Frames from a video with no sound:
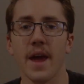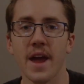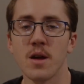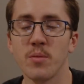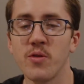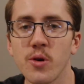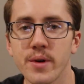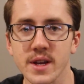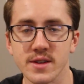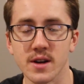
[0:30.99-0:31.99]
And before
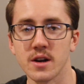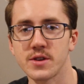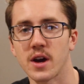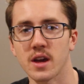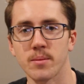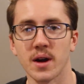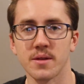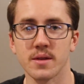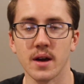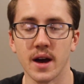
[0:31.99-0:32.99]
we get started talking
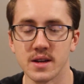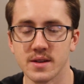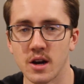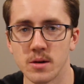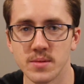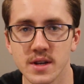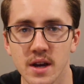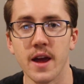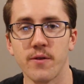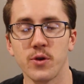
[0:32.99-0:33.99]
about SARMs,
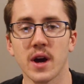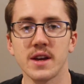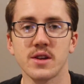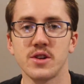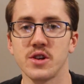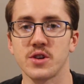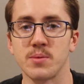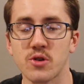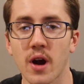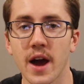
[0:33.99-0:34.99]
if you guys could just
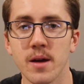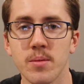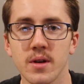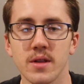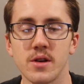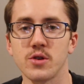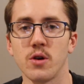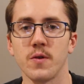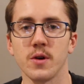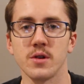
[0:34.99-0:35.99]
subscribe. There's
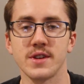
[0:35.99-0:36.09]
over